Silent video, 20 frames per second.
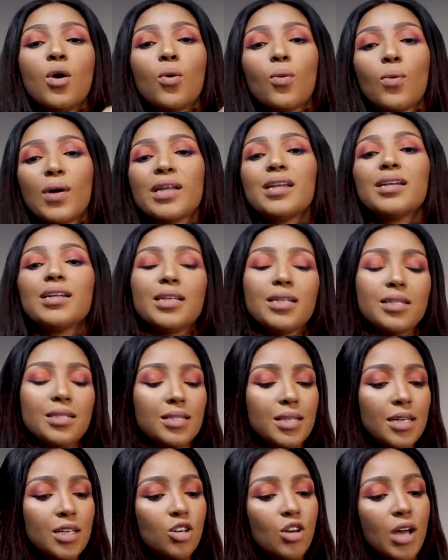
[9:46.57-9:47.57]
what it
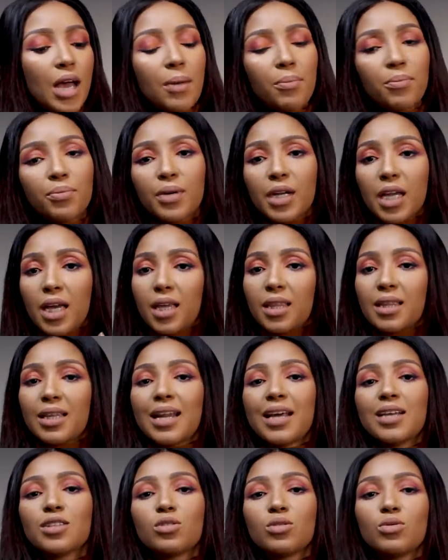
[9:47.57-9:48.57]
is in your upbringing that
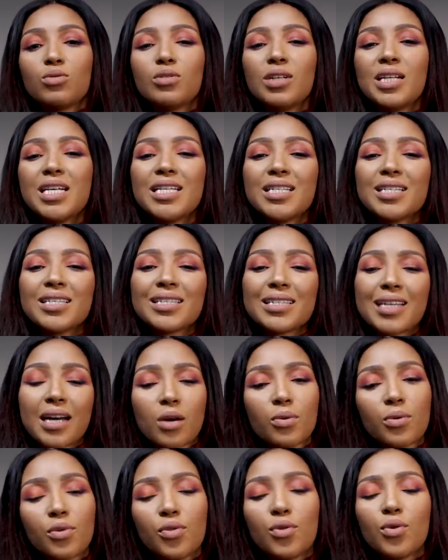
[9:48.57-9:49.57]
has really
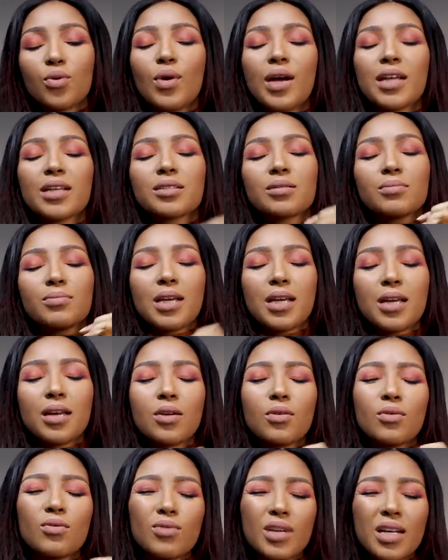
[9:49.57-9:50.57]
stuck with you and is making
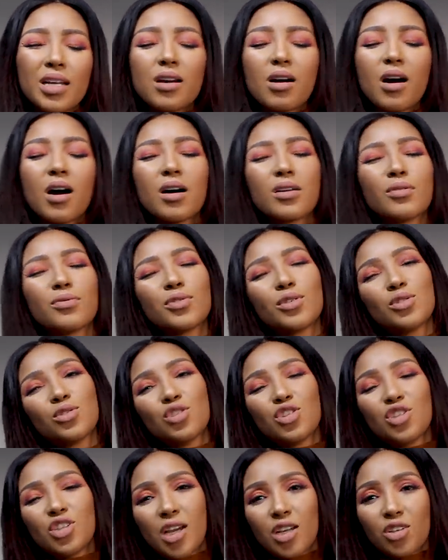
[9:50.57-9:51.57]
it really hard for you
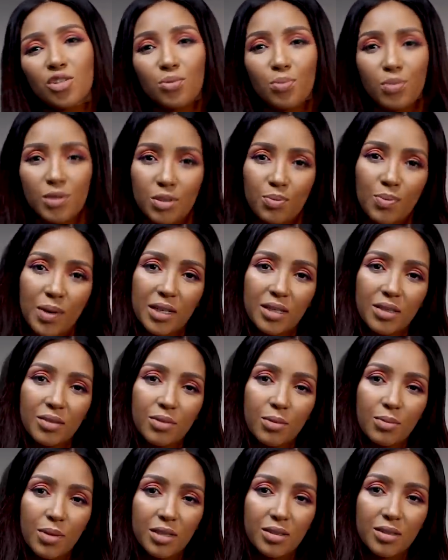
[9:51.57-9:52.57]
to change your perspective
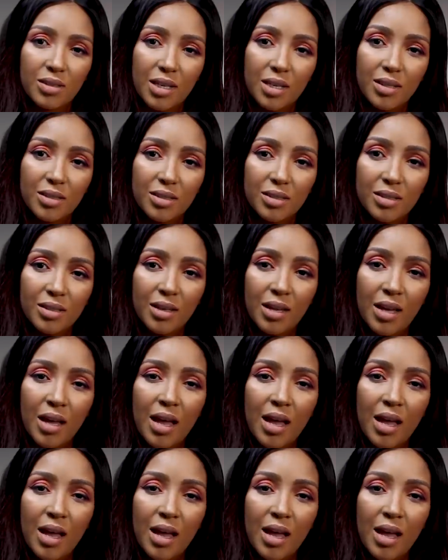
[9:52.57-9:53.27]
about sex.